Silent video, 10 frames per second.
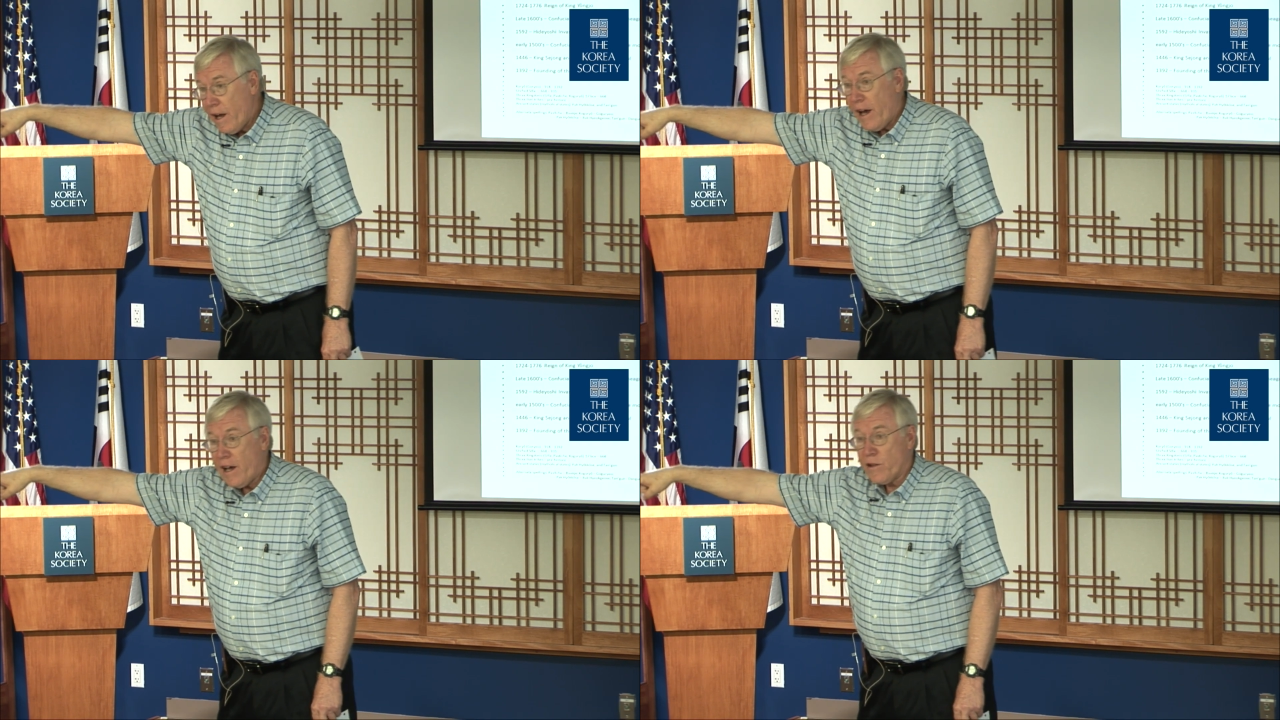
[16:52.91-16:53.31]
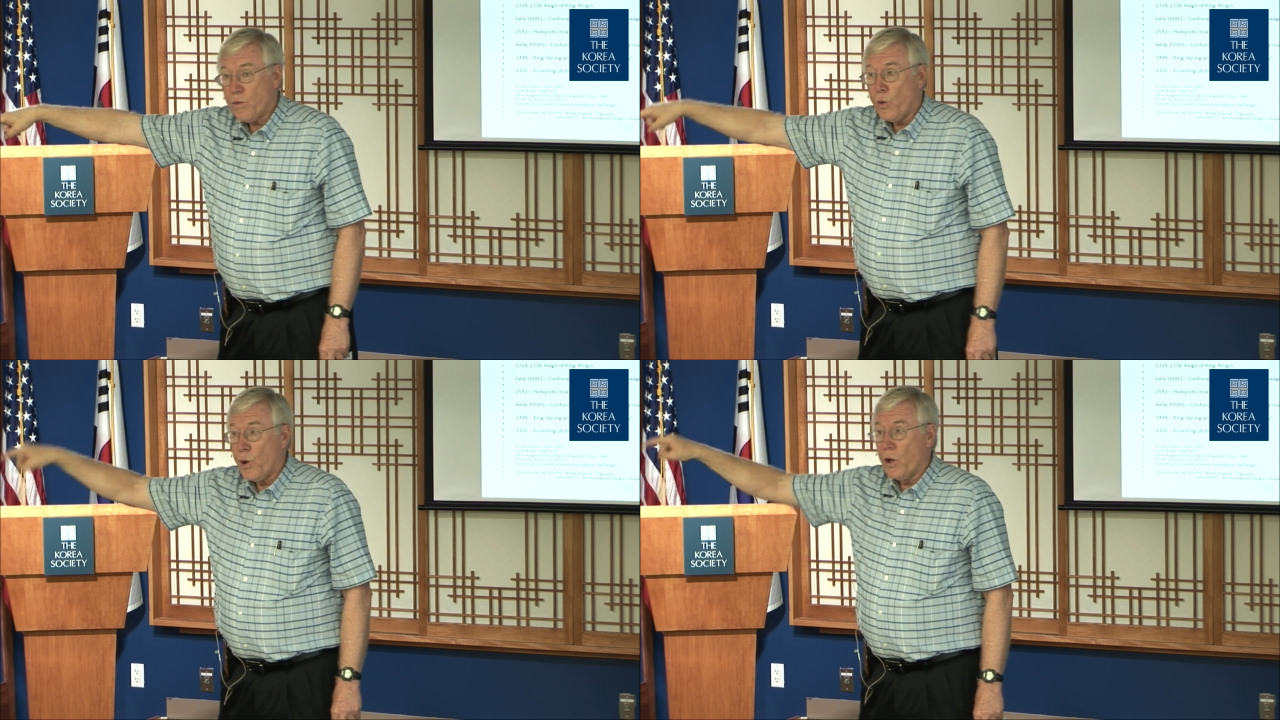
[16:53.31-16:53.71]
as
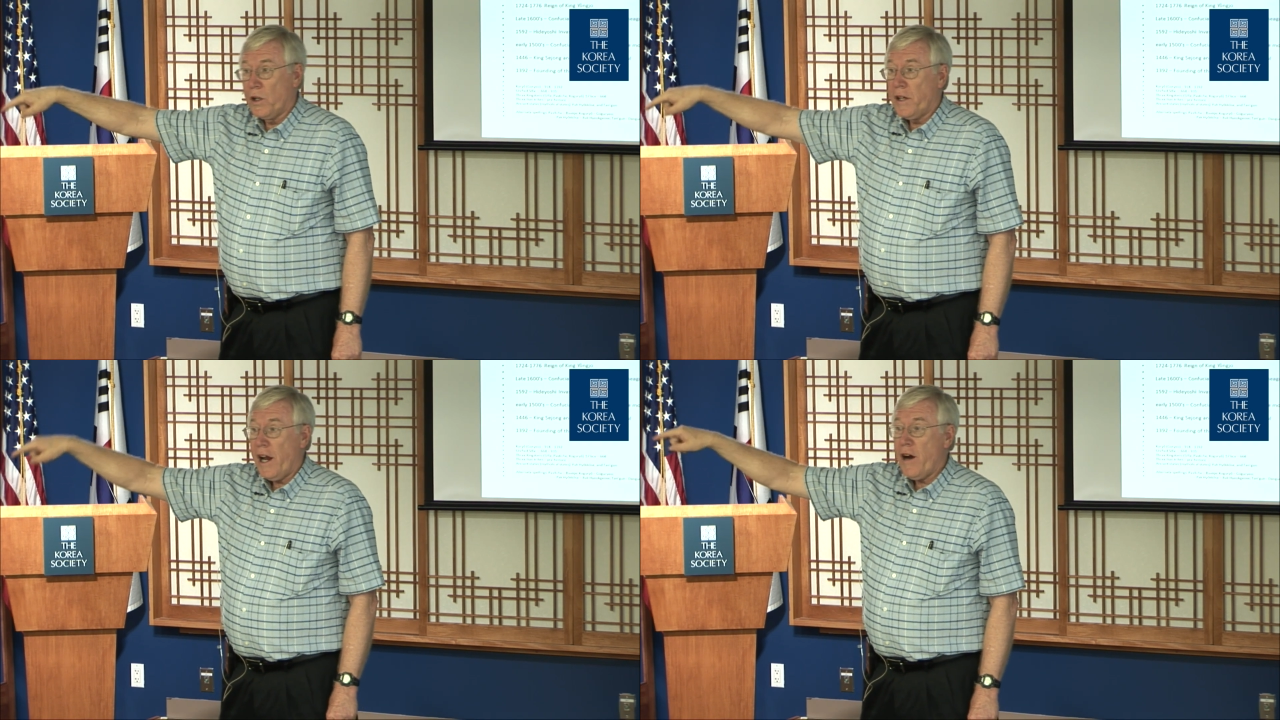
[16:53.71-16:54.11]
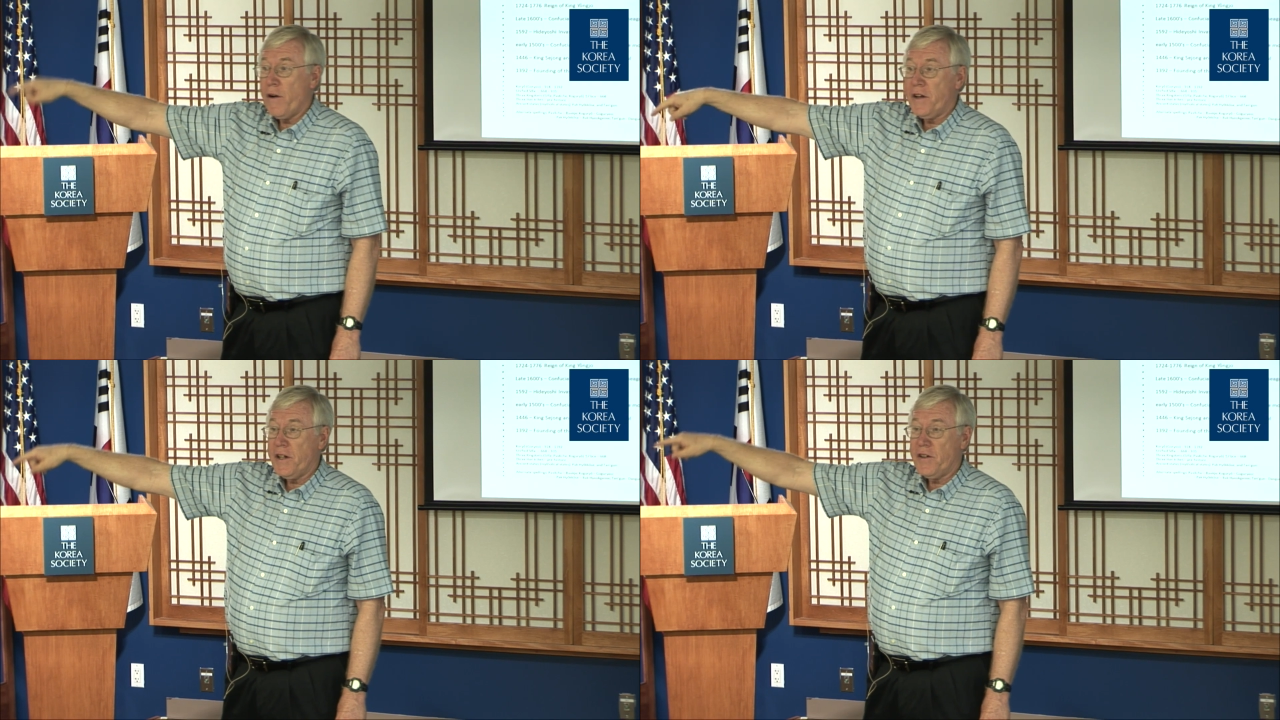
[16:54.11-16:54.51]
World
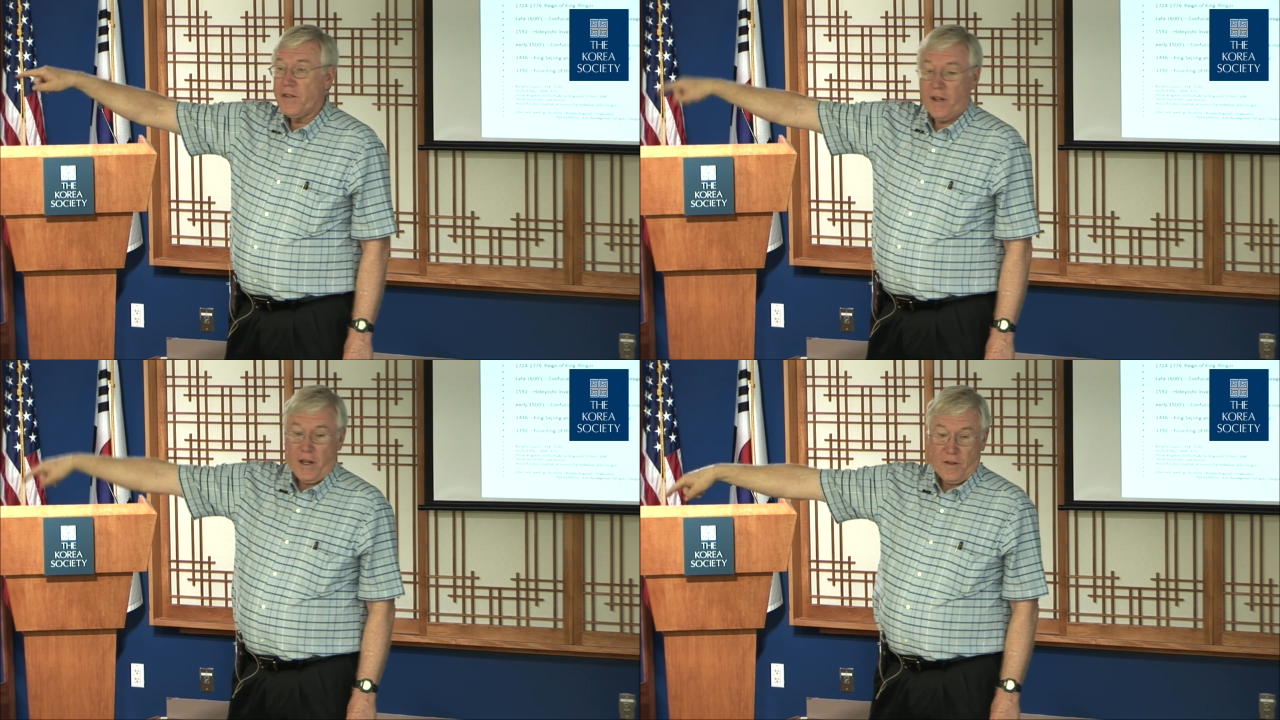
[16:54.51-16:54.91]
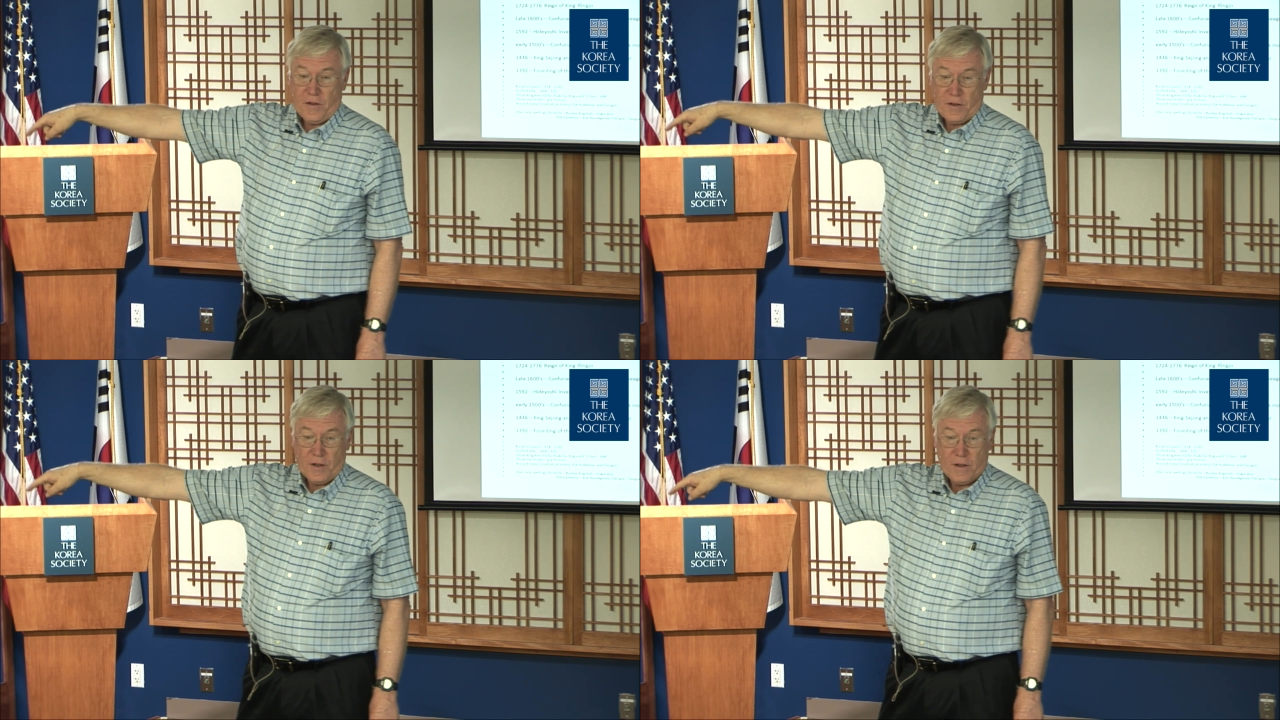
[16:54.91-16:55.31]
Heritage
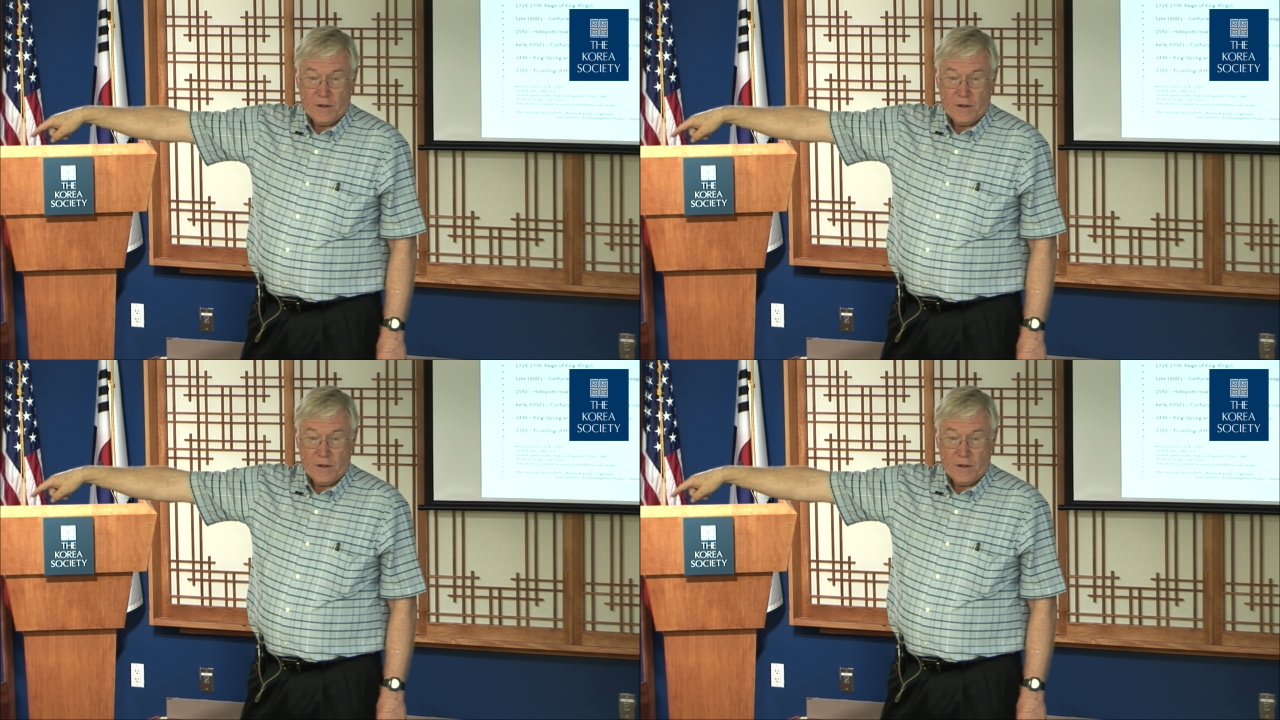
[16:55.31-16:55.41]
Sites.